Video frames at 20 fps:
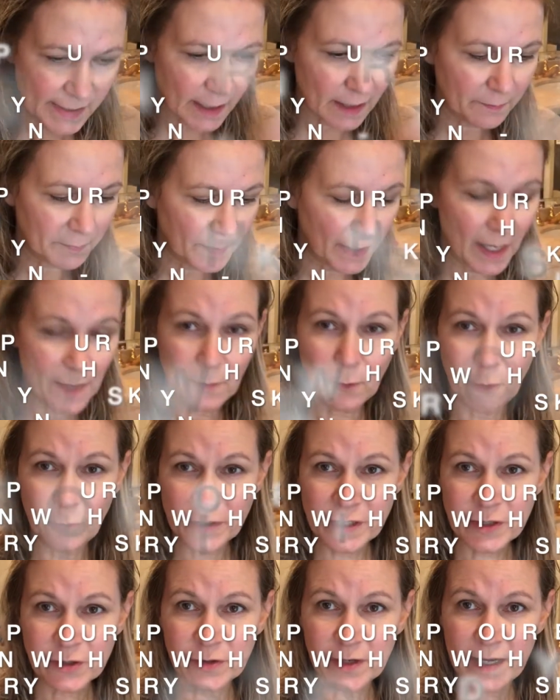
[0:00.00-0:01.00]
up, I
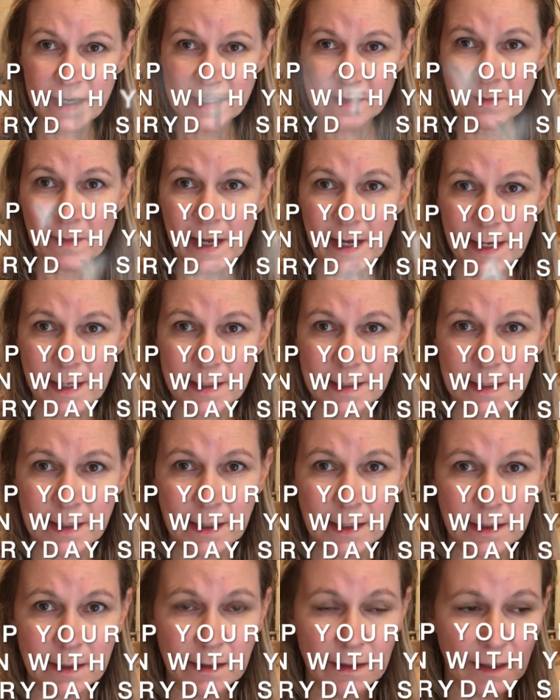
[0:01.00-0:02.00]
moisturize my
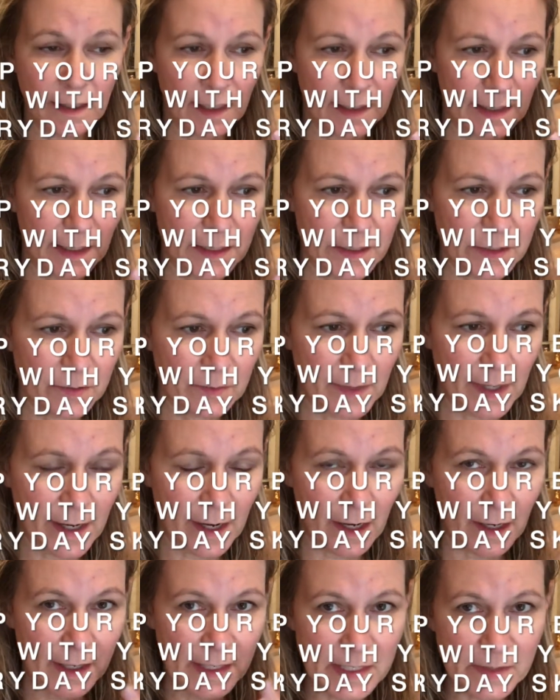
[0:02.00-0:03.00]
skin and I do my
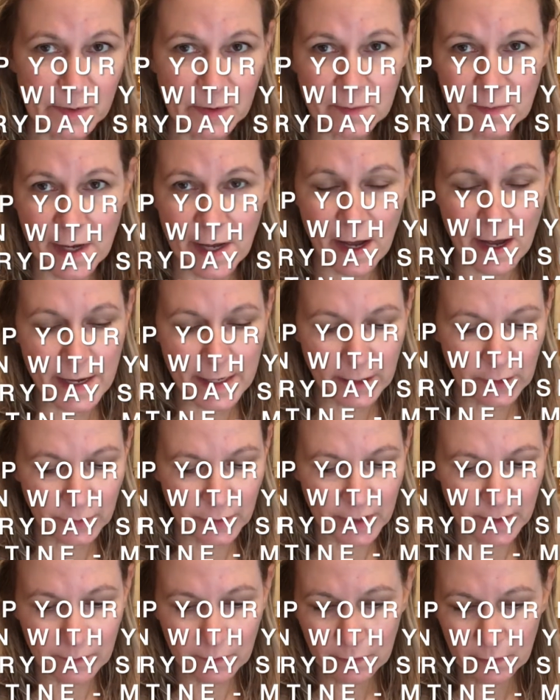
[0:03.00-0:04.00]
eyes with my eye
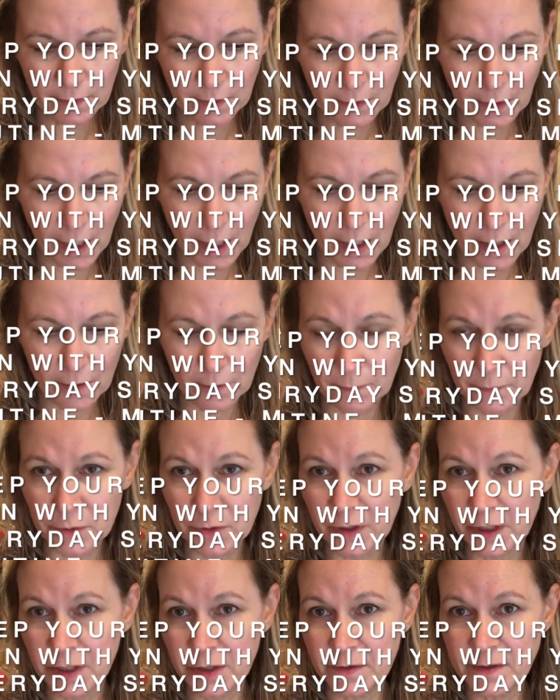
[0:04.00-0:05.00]
cream. You
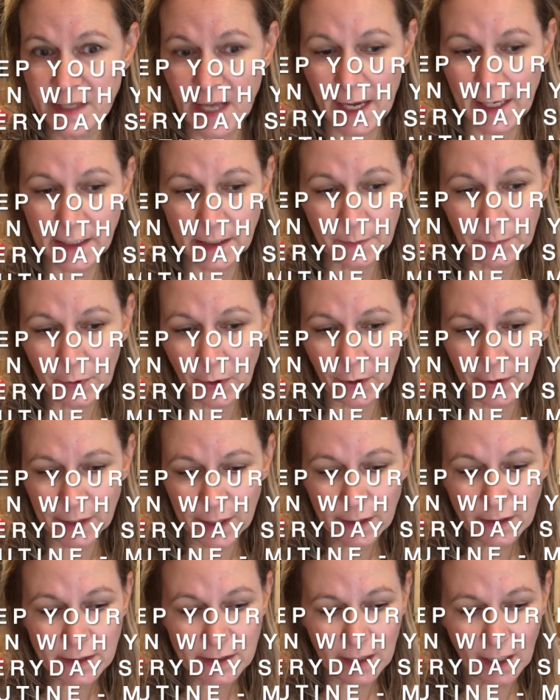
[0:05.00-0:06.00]
can use any
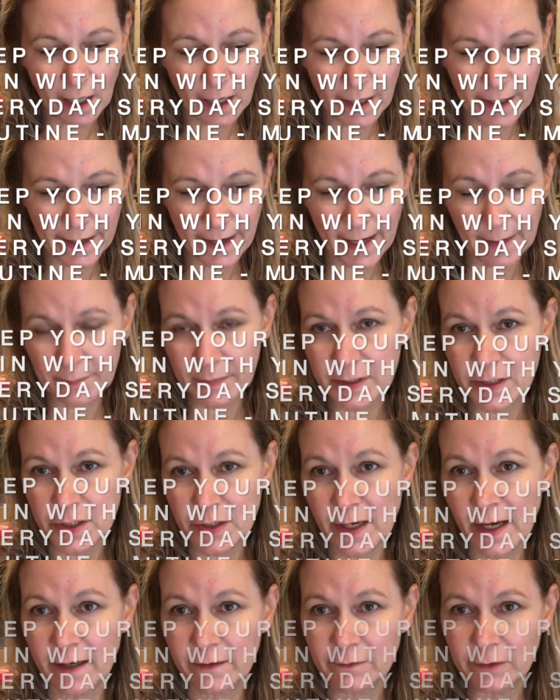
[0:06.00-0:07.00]
product. I happen to
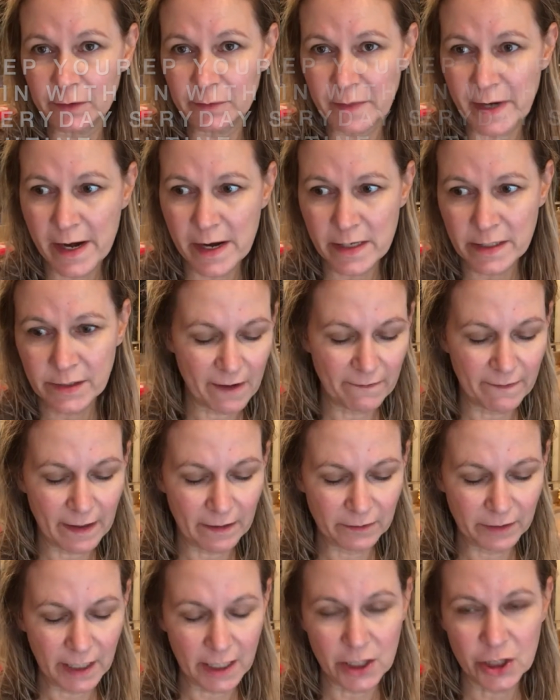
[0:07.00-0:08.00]
have La Mer. So
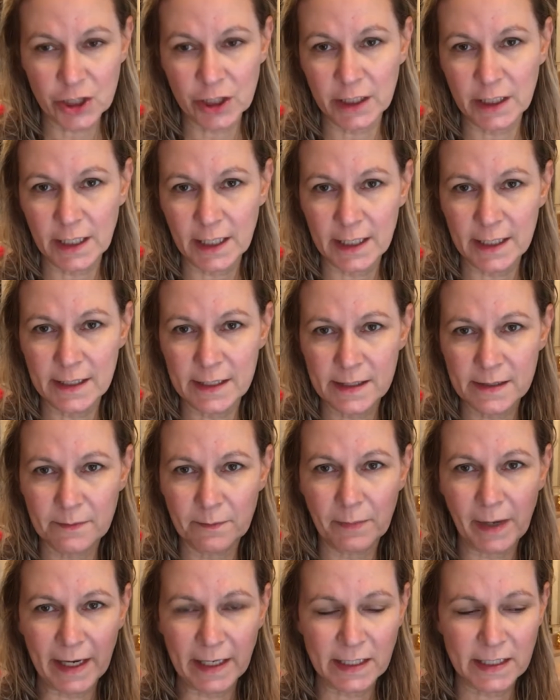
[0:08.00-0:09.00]
foundation is
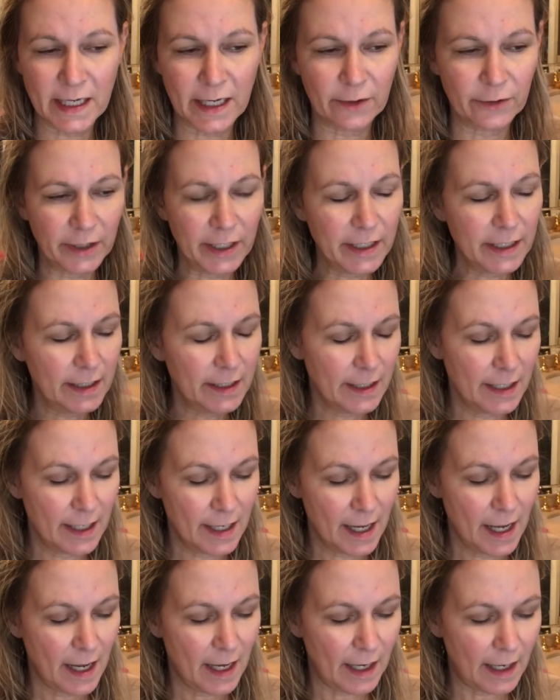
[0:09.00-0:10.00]
by Terry.
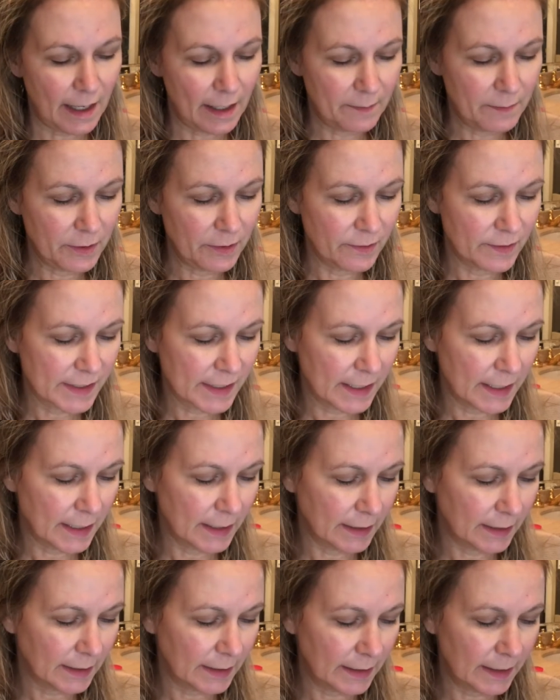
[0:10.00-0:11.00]
I'm
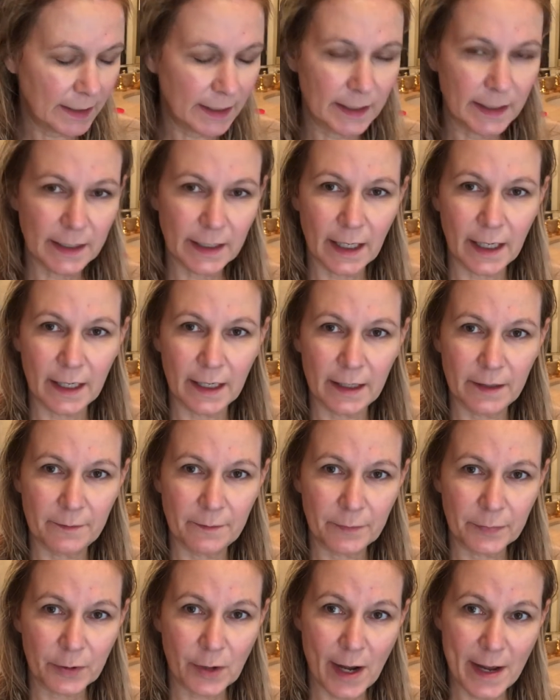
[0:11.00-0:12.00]
using the
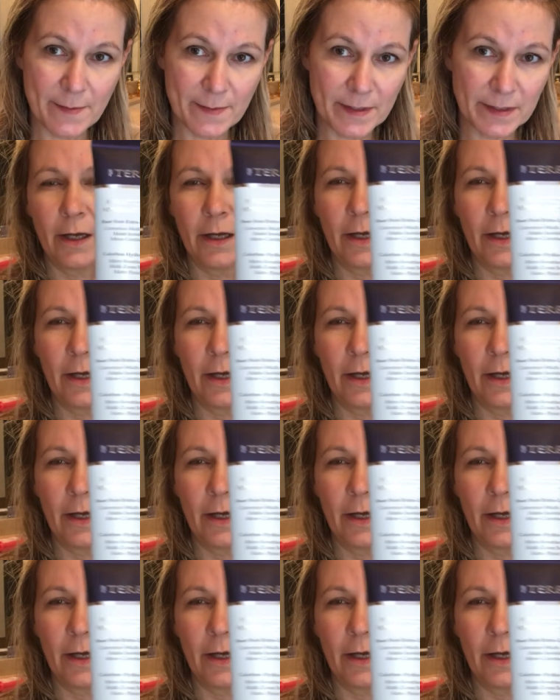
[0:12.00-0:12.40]
primer